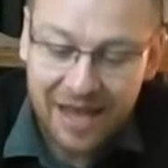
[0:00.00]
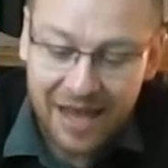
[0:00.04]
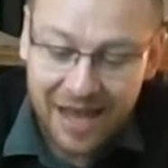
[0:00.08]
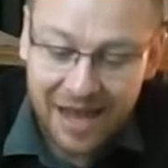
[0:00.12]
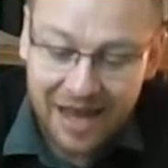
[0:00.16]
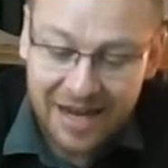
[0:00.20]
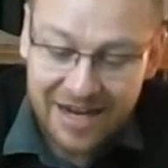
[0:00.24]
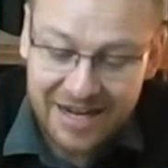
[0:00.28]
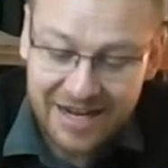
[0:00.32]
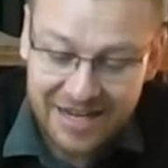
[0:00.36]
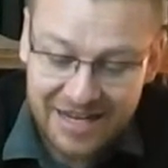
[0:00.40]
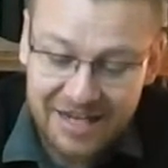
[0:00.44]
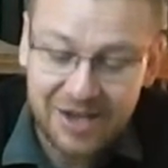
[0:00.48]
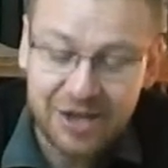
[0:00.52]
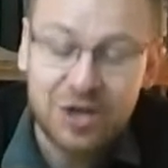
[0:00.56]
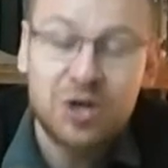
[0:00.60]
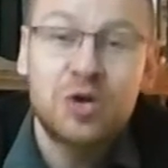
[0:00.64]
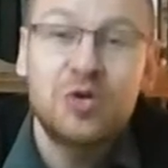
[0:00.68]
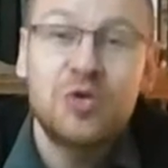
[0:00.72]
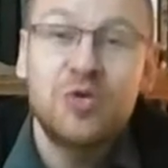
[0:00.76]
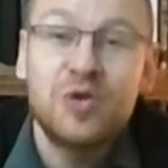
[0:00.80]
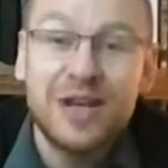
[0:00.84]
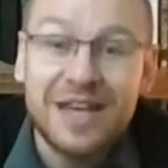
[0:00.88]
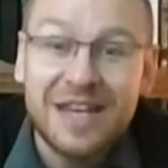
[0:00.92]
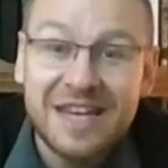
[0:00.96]
And he
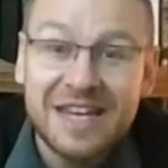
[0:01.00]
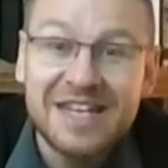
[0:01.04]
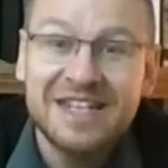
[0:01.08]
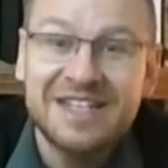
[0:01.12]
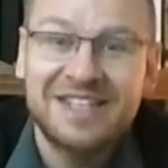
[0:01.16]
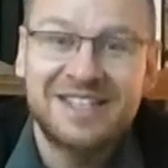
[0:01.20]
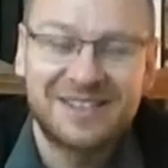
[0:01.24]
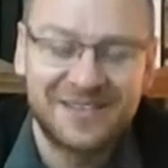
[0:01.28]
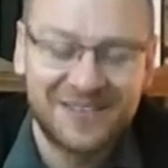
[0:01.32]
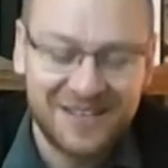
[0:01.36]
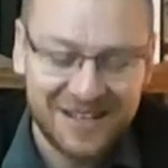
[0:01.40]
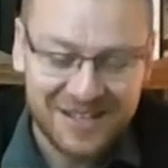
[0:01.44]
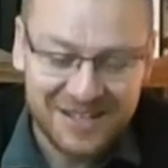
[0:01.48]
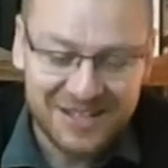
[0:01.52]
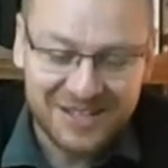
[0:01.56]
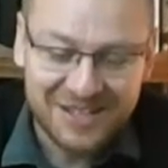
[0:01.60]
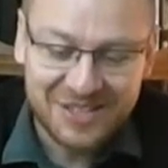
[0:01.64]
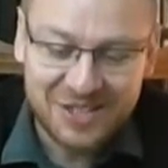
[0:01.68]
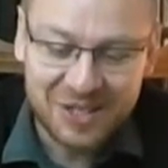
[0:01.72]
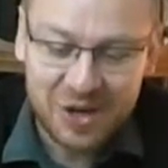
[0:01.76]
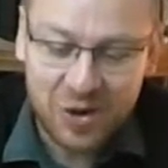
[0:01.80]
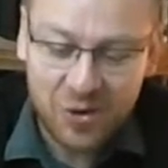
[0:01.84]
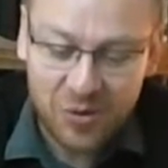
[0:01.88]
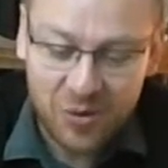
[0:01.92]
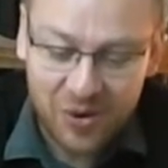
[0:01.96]
agreed.
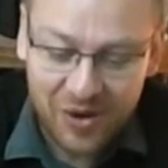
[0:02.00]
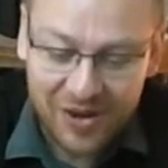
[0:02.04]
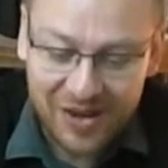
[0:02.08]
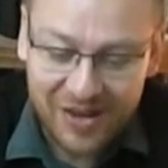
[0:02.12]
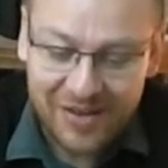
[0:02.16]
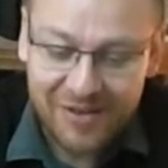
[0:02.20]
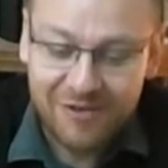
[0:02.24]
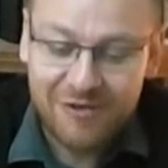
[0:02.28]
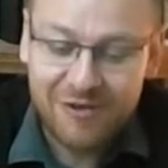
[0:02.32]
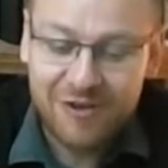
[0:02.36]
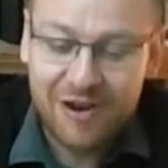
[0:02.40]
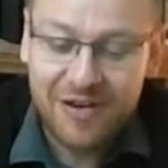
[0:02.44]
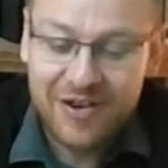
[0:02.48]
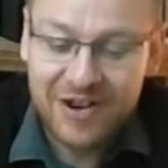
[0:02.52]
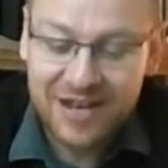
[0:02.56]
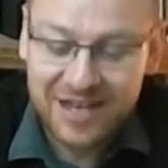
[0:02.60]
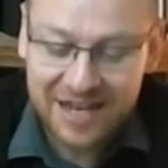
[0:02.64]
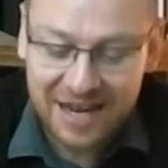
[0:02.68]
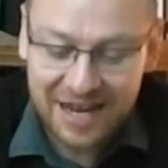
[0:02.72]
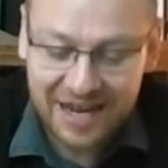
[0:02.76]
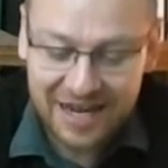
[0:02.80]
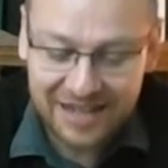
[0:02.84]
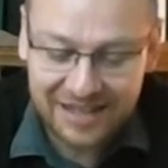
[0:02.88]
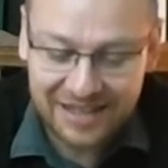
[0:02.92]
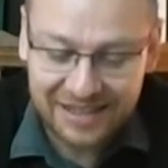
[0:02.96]
So, very
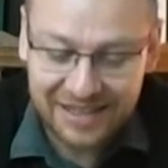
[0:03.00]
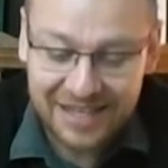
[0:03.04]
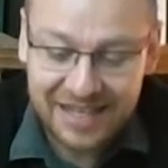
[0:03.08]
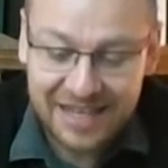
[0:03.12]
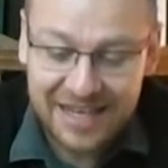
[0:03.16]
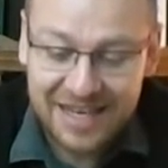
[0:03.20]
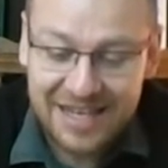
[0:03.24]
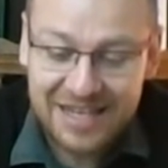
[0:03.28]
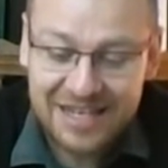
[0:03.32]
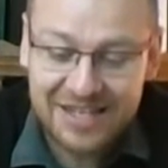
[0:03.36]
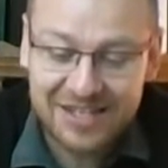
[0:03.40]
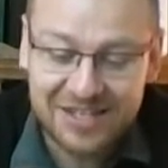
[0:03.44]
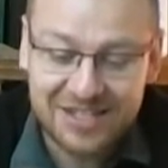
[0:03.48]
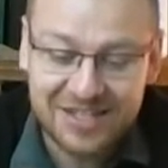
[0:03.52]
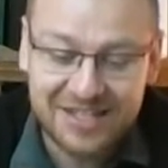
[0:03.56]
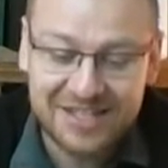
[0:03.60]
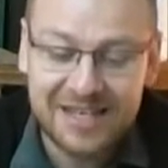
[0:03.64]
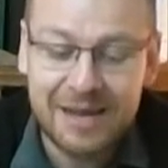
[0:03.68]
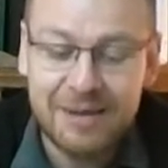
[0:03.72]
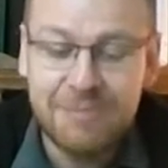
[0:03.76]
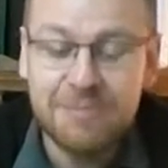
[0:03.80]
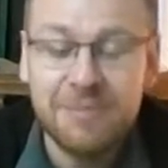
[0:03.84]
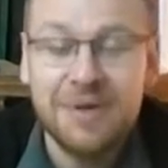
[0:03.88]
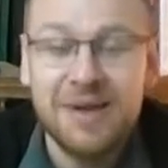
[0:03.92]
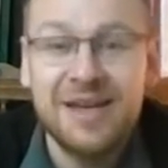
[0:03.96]
kindly, he has
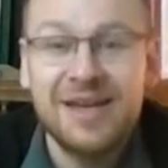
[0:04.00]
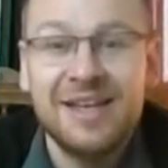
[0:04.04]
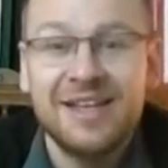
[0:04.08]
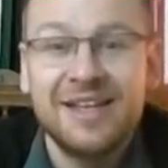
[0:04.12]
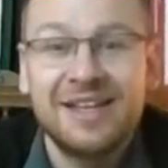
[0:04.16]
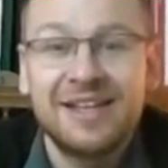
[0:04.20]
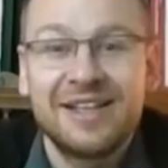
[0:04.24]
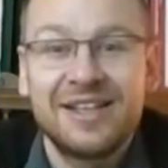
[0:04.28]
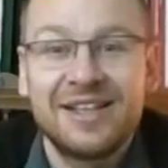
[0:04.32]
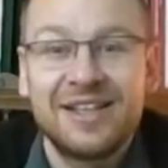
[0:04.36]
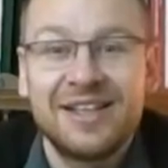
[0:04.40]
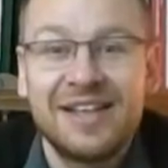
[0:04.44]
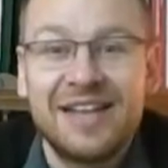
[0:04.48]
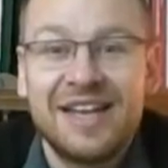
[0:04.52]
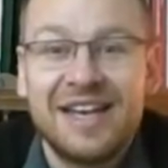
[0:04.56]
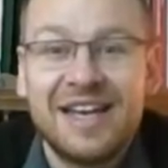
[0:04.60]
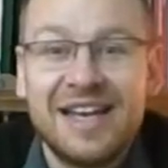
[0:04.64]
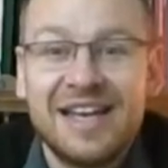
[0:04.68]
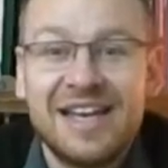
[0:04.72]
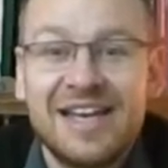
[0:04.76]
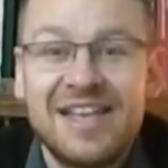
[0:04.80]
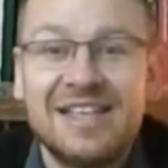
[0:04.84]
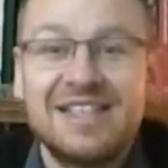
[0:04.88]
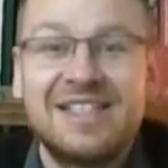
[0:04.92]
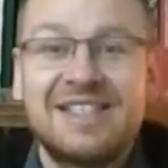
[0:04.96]
sent me
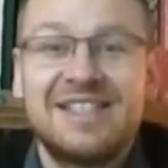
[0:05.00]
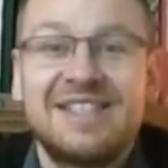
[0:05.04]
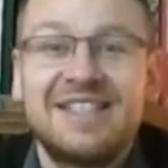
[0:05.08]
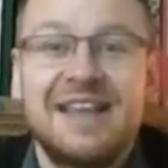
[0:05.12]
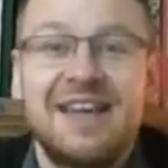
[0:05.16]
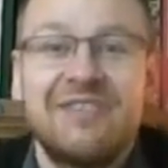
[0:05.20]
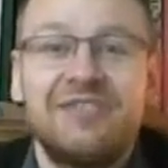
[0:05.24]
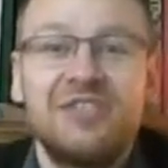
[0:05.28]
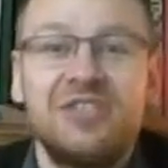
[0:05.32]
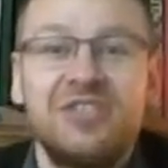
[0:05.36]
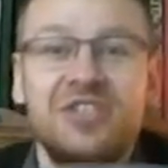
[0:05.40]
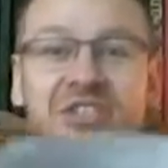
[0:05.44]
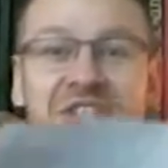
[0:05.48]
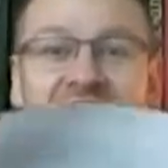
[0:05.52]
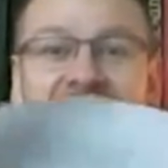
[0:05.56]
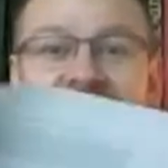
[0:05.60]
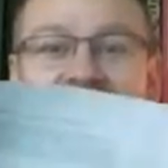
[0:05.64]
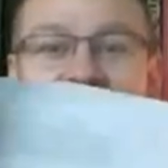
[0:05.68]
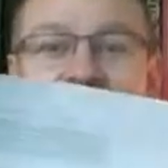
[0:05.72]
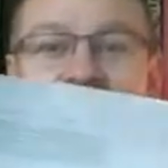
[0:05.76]
his 7-sheet